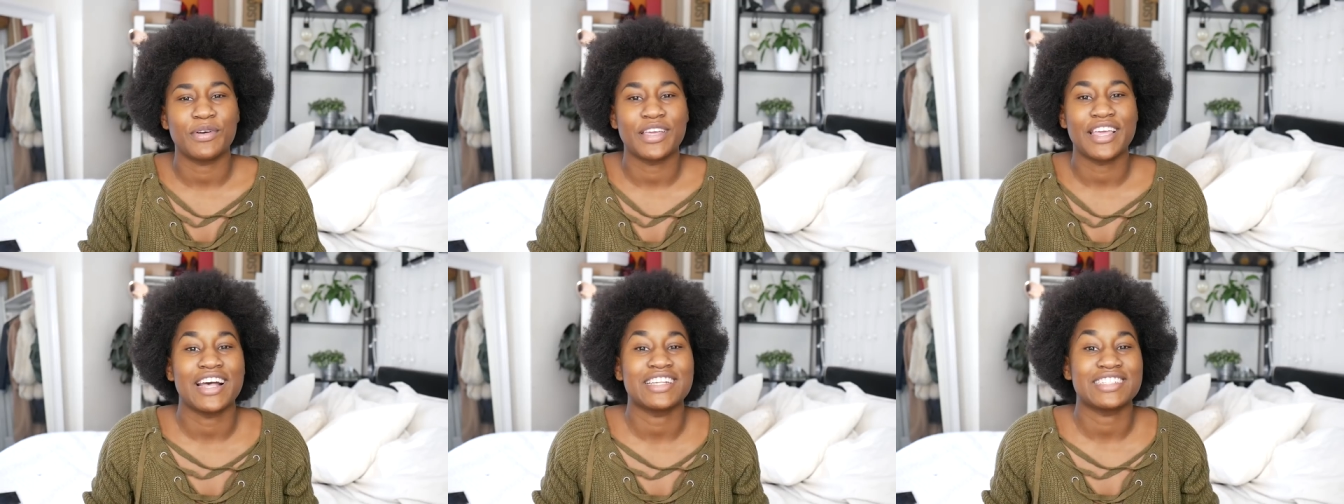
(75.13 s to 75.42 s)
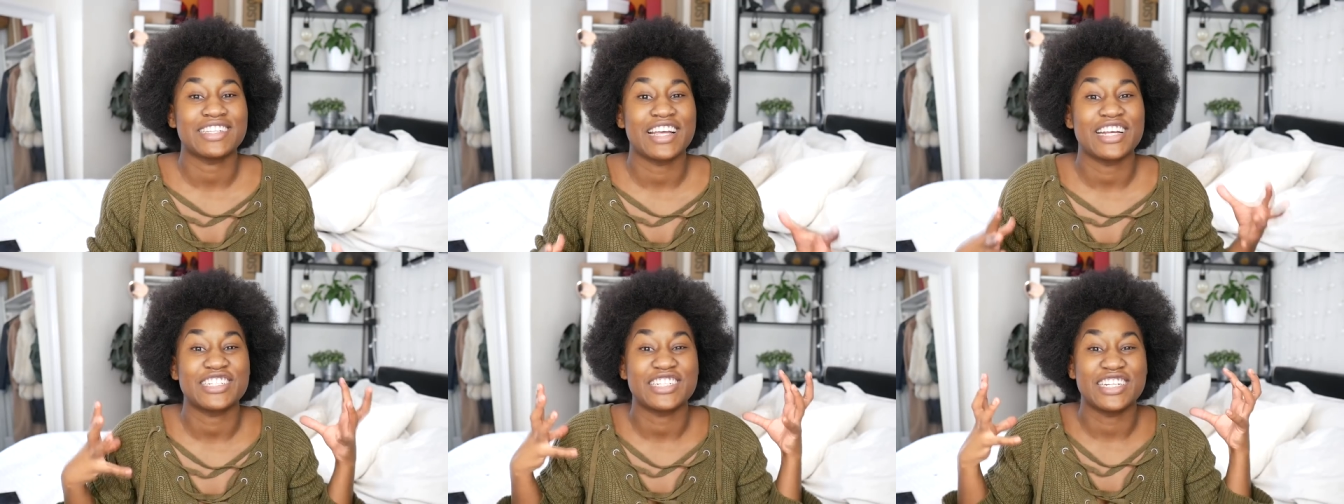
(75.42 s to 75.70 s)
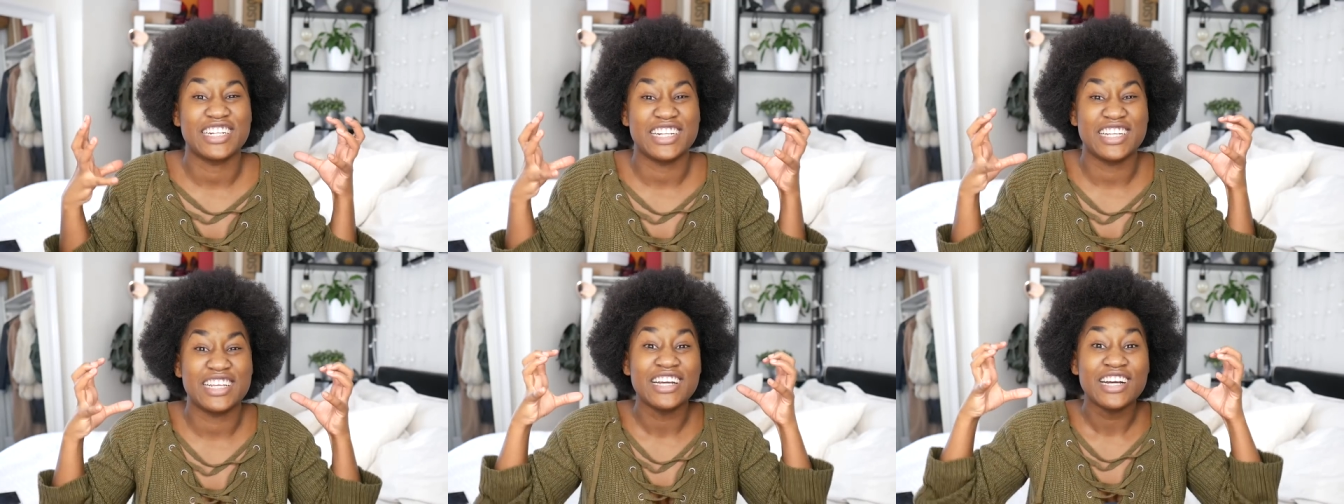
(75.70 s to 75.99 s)
but he hasn't
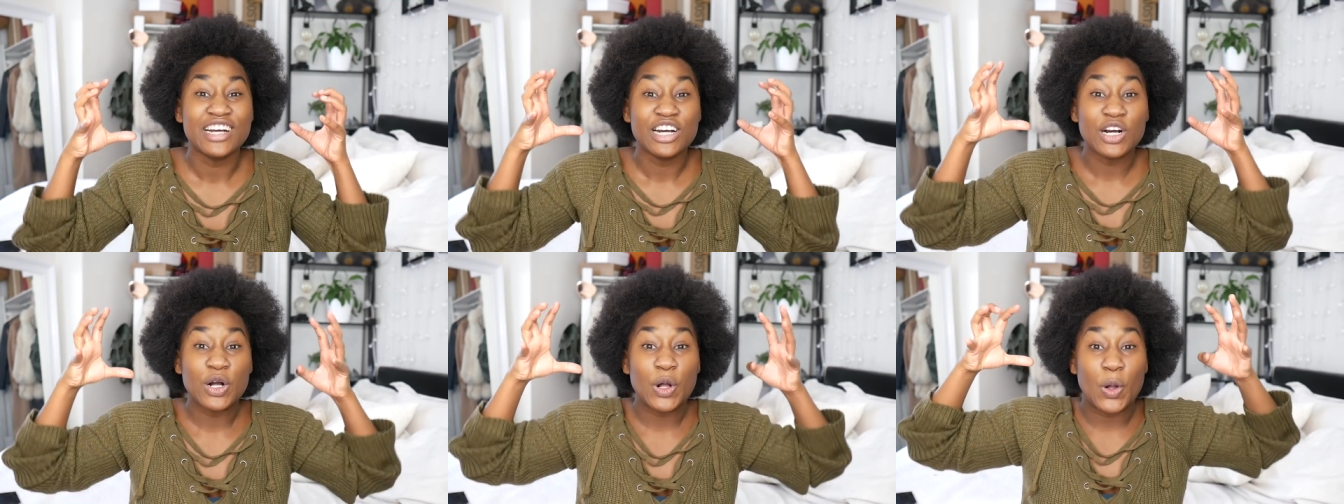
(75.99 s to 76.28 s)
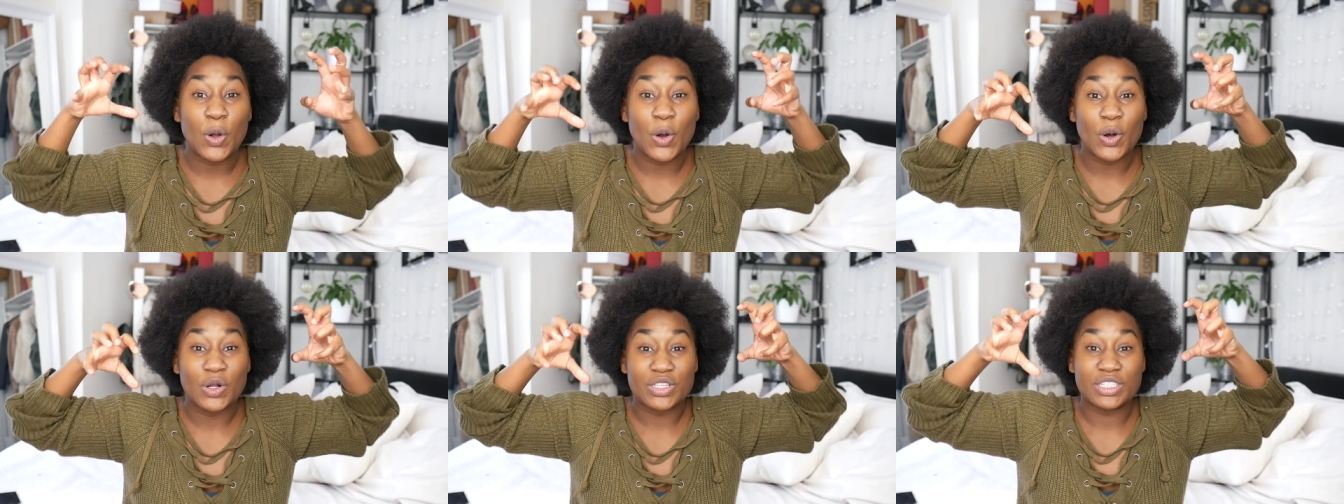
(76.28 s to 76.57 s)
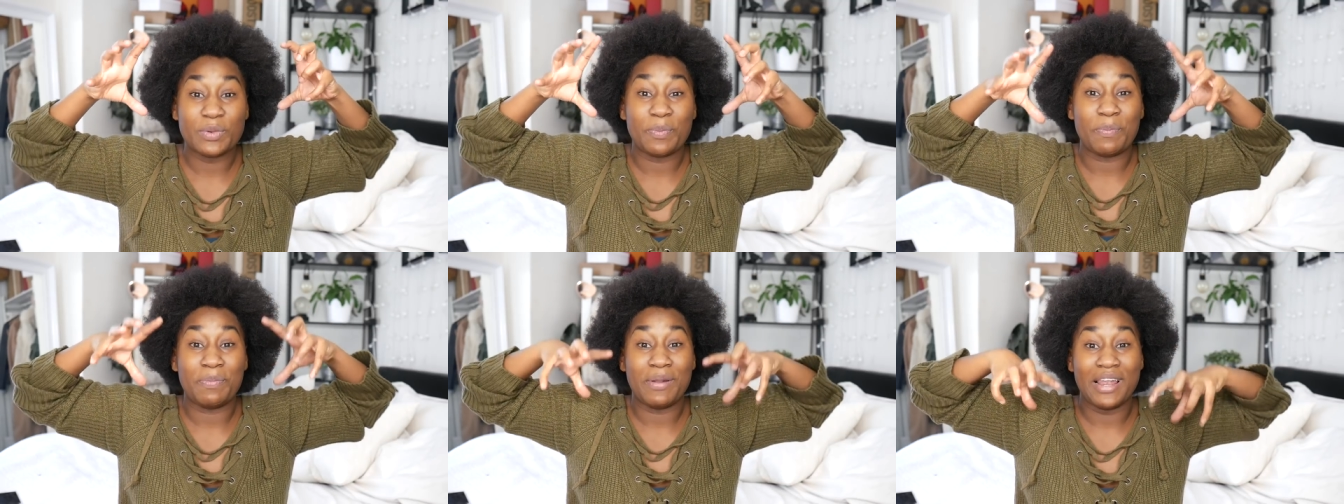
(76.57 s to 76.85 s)
actually
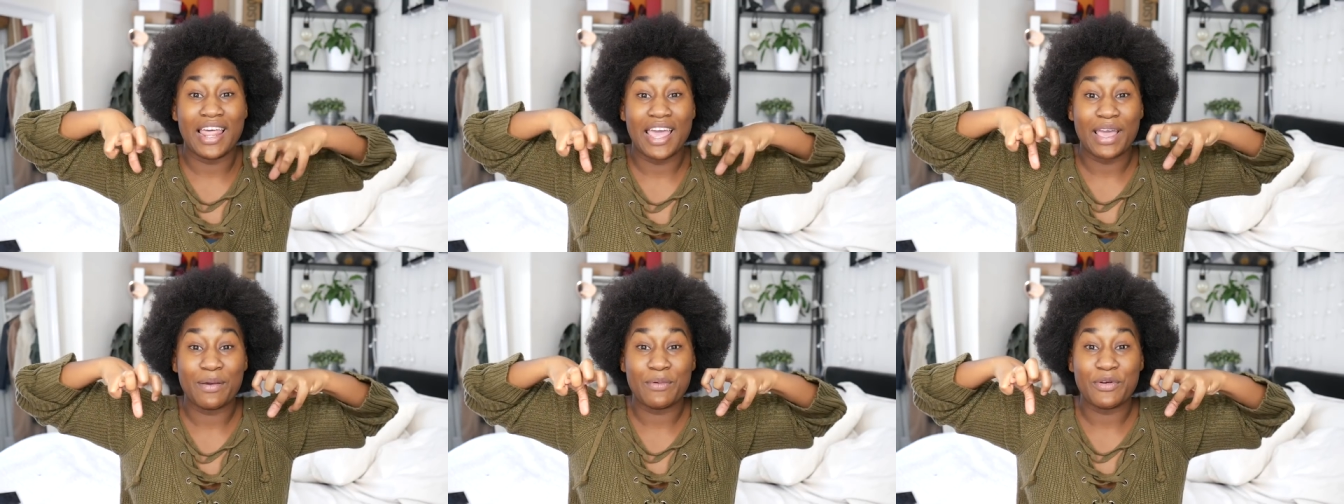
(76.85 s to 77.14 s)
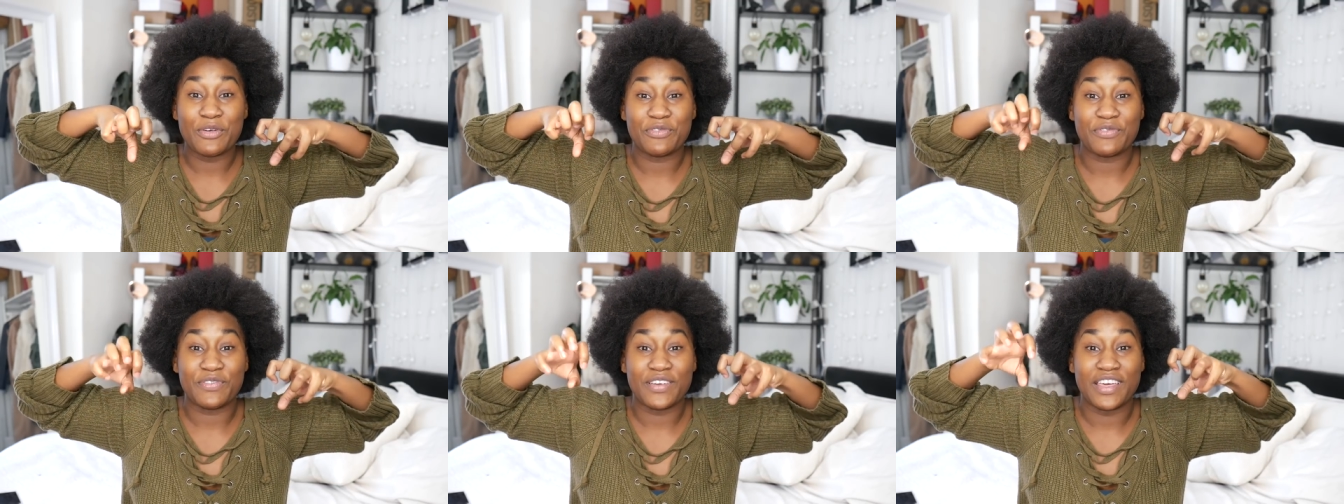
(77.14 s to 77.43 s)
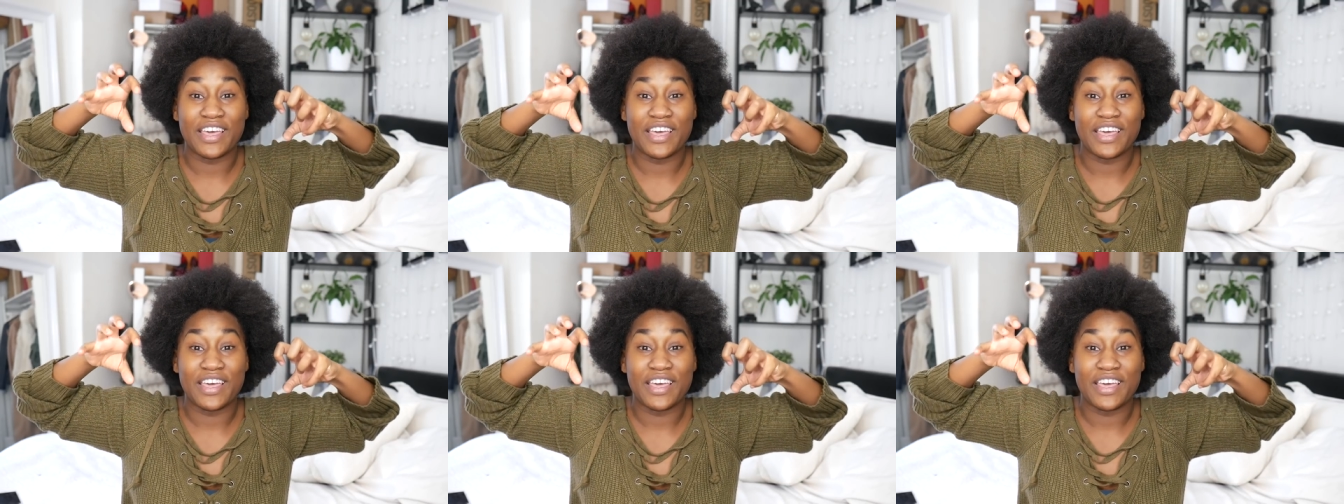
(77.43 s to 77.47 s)
got to play with